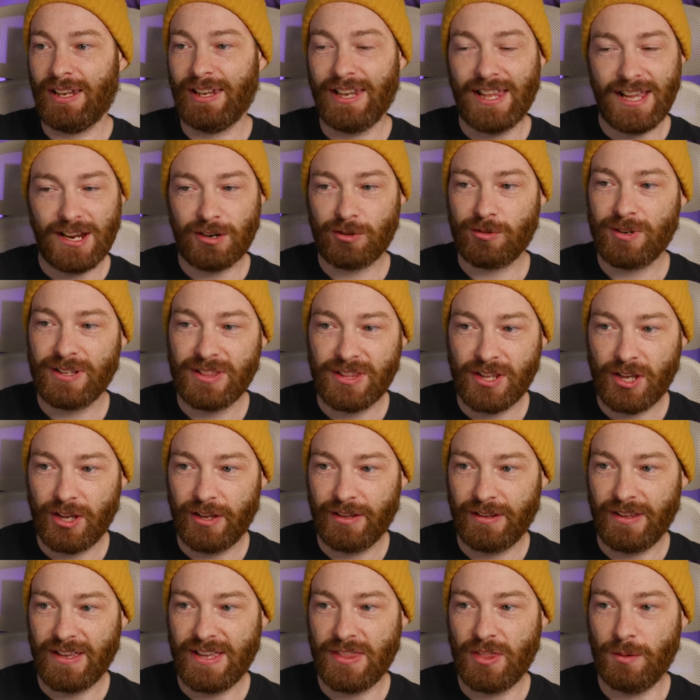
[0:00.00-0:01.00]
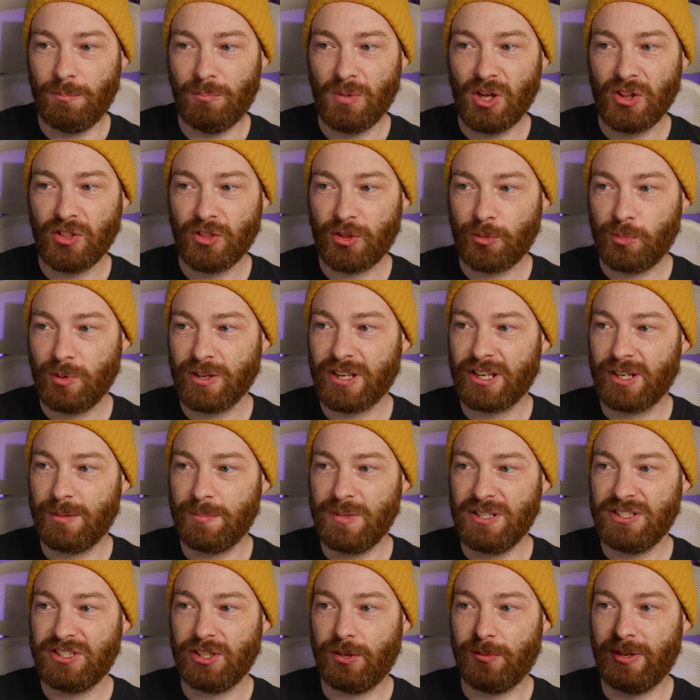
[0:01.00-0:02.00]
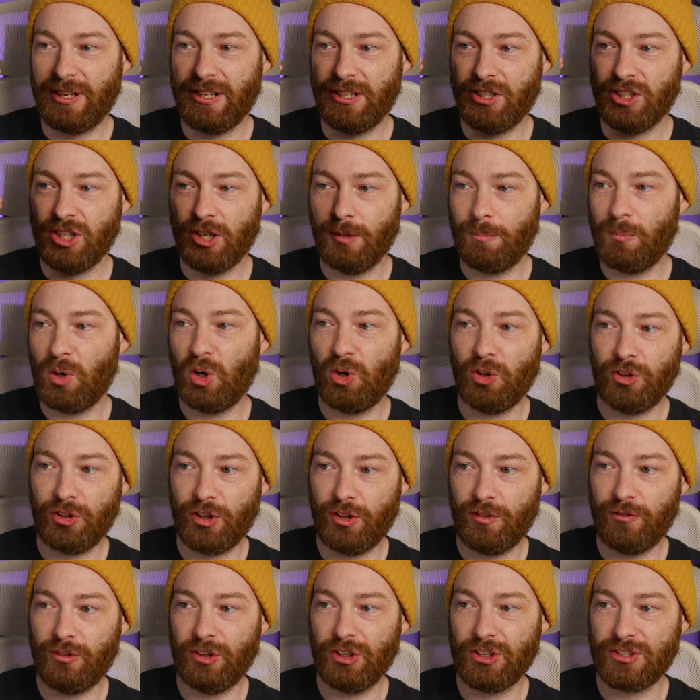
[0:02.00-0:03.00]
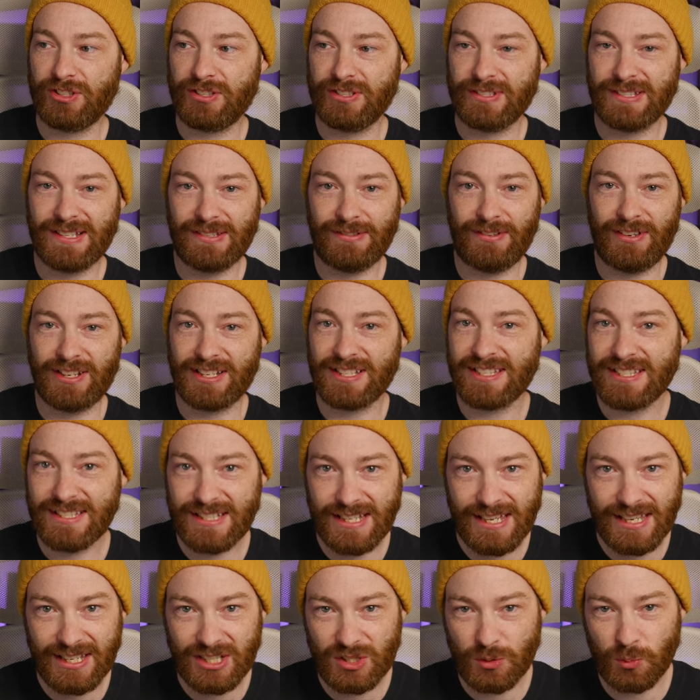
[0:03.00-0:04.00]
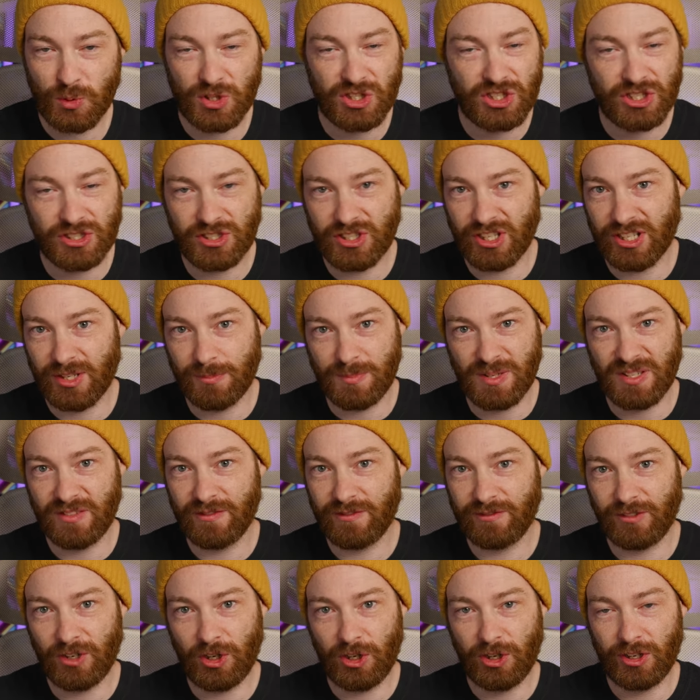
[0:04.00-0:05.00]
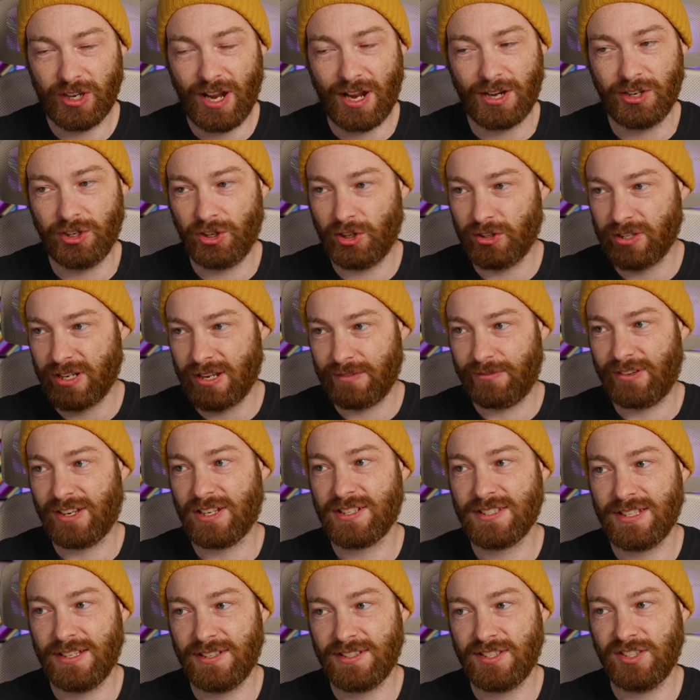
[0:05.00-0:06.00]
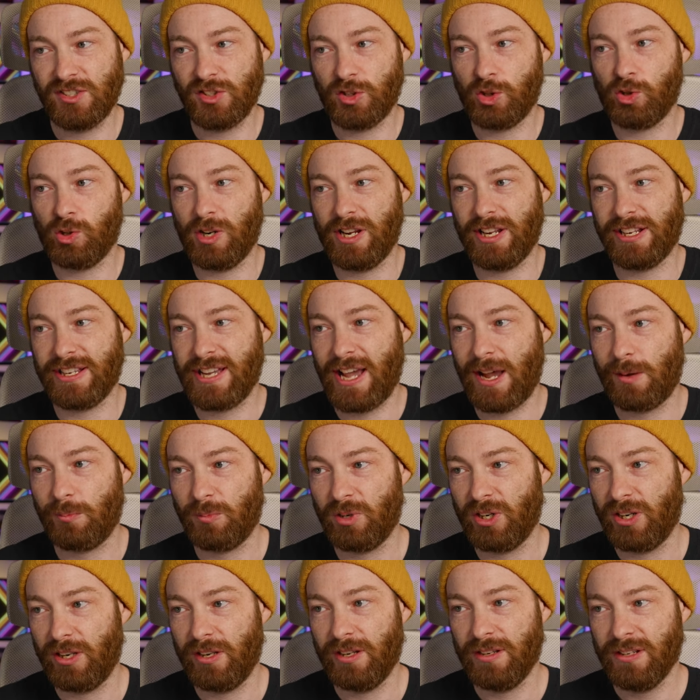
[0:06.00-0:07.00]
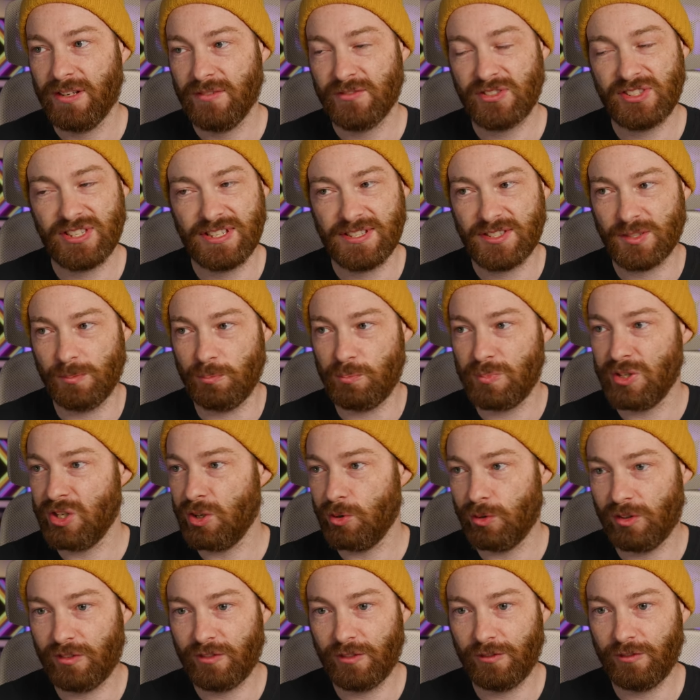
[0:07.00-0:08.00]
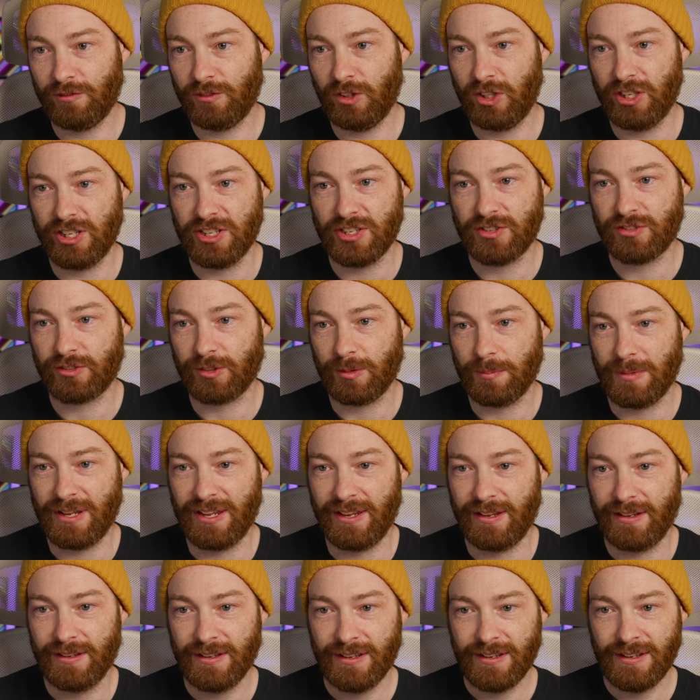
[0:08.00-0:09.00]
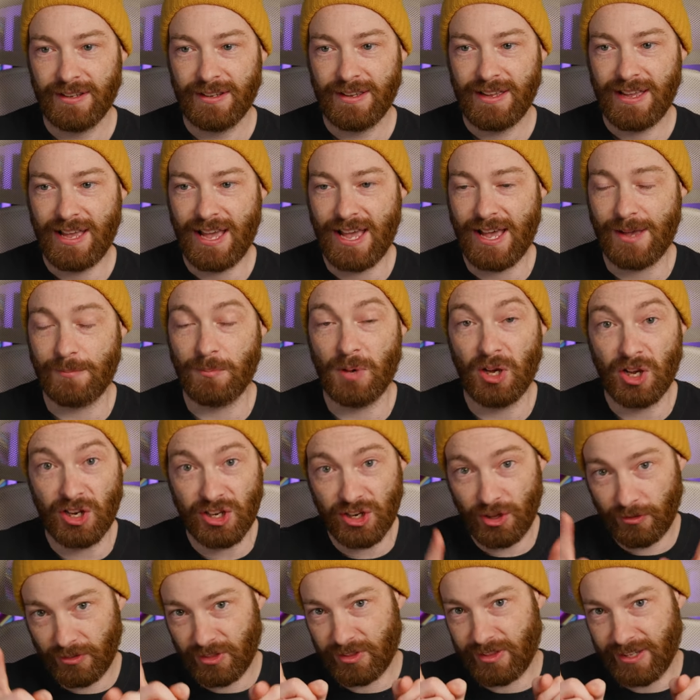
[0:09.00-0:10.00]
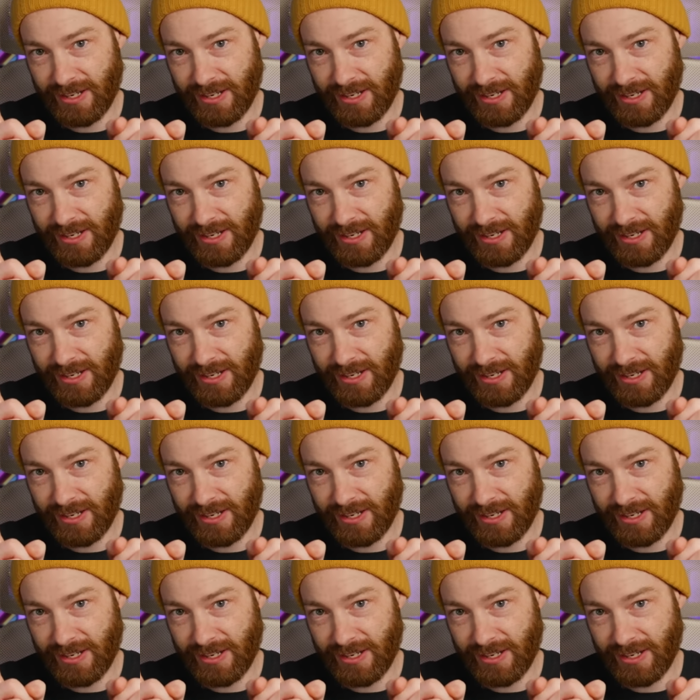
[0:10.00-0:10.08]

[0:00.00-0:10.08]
later in the month, we're going to be doing Komodo versus FX6, which is going to be fun. I know the FX6 is a great camera. I've seen some beautiful footage from it. Another